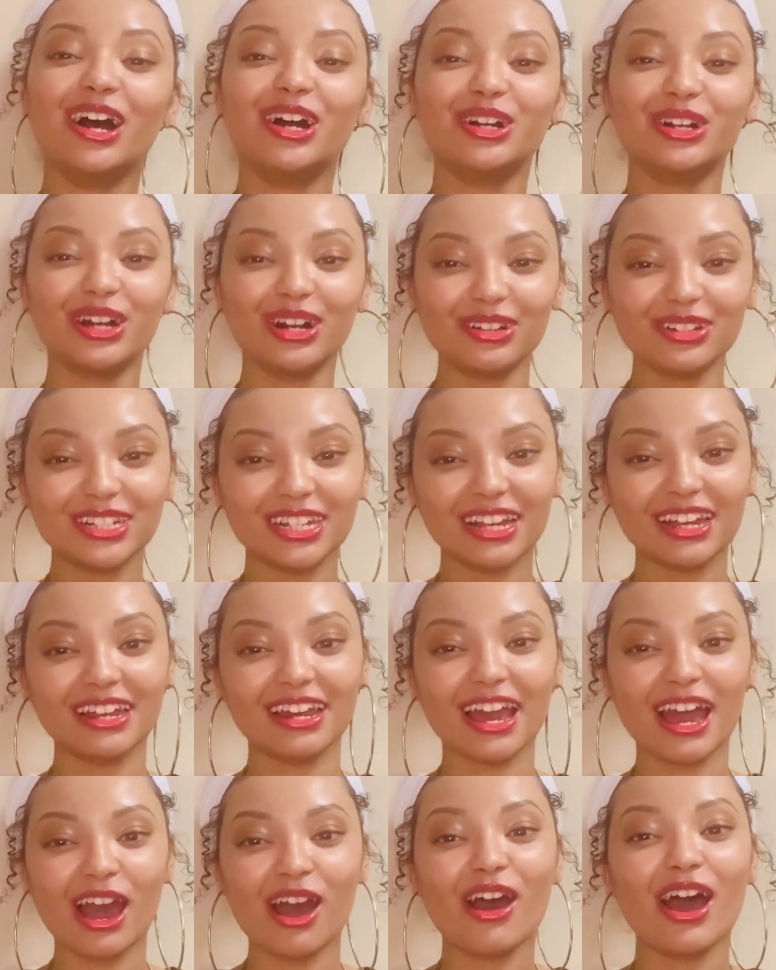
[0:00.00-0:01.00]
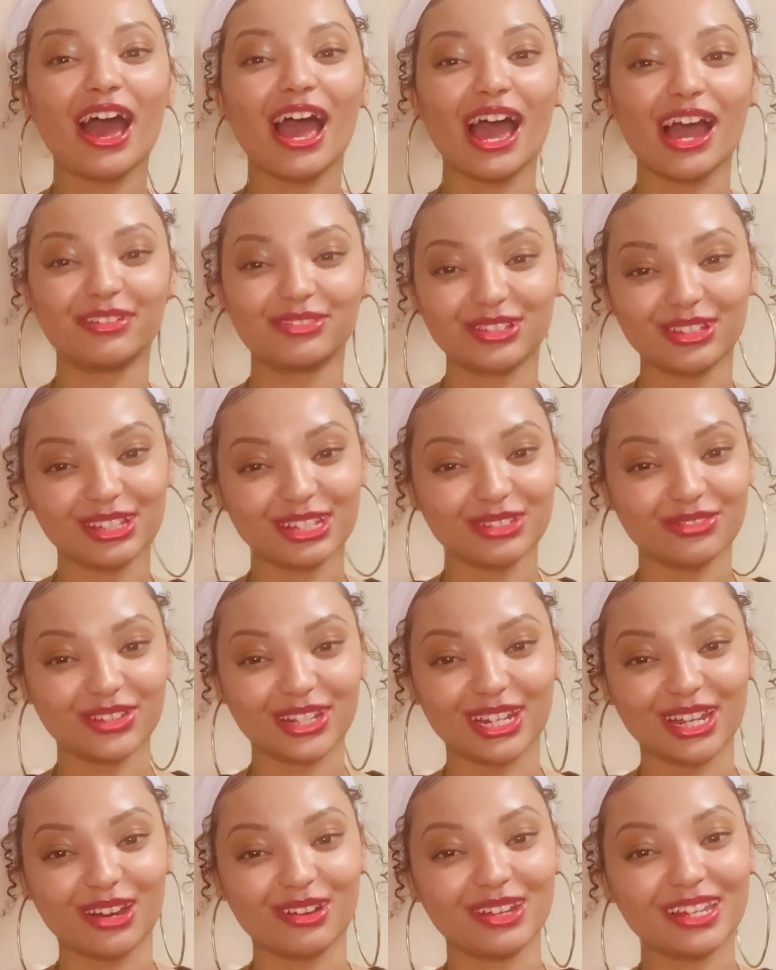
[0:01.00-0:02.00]
go check it out after this
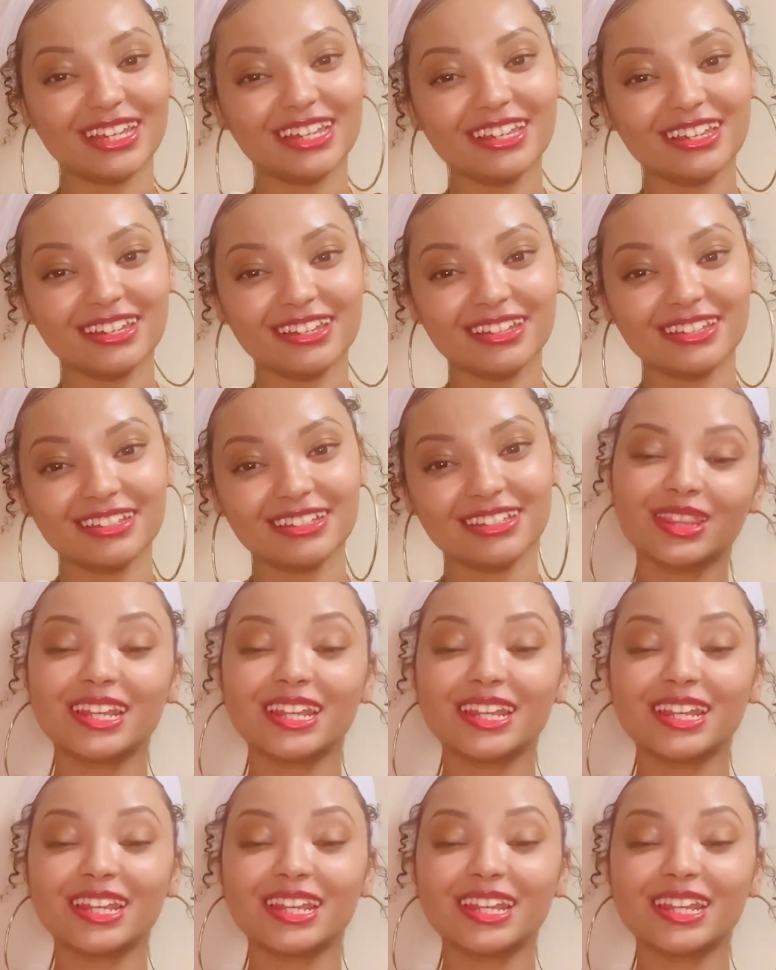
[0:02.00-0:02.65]
video ends.